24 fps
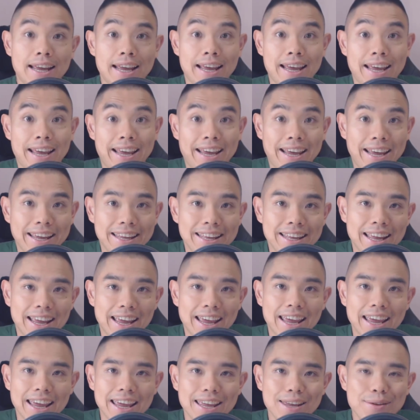
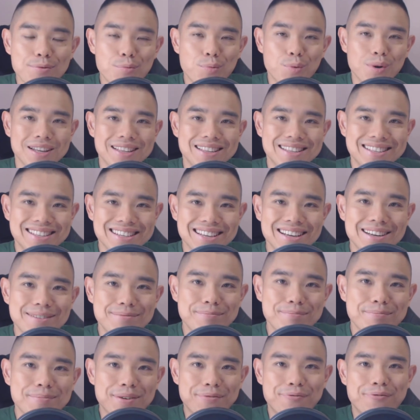Hey, what's up,
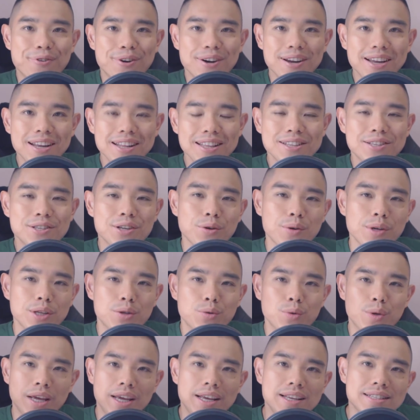my friend? So in
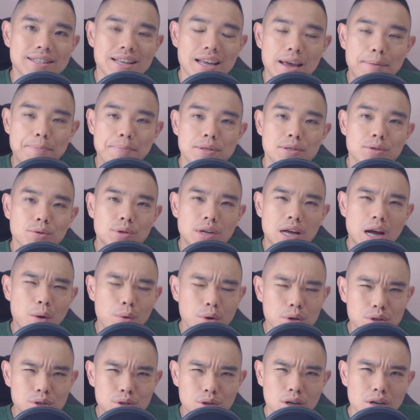today's episode, I want to
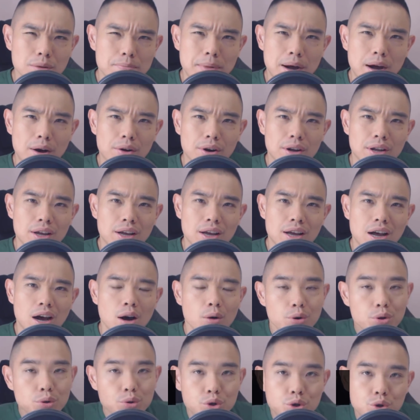talk about how do
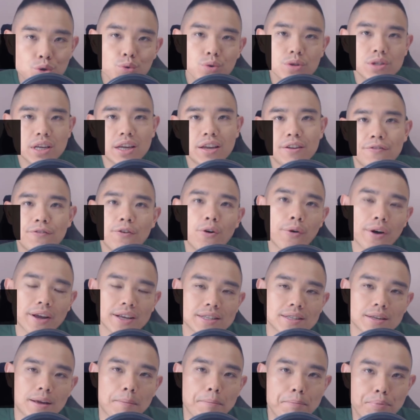you choose a
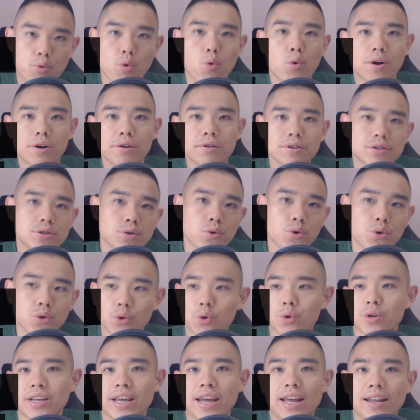Forex broker so you don't
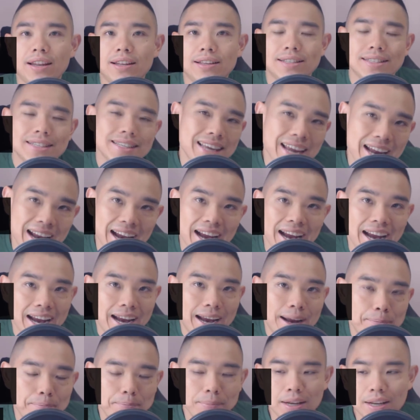get
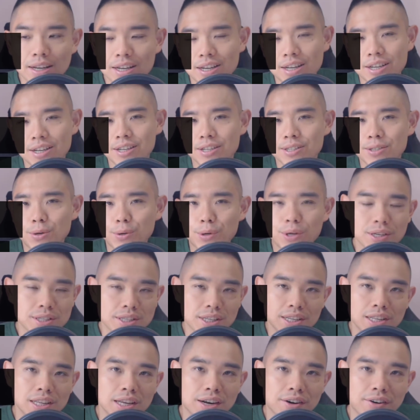scammed. So here's the
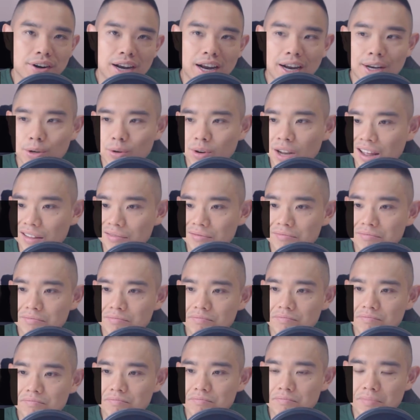thing, right? I know that
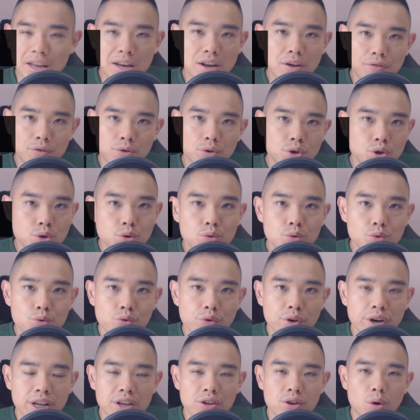many of you are new to
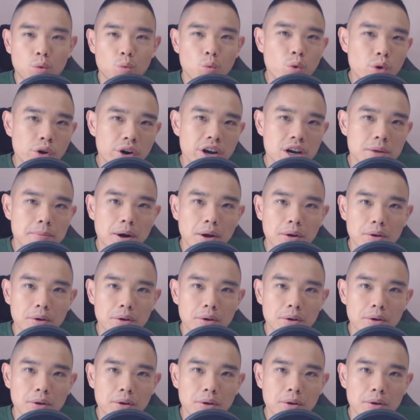trading, you're worried about,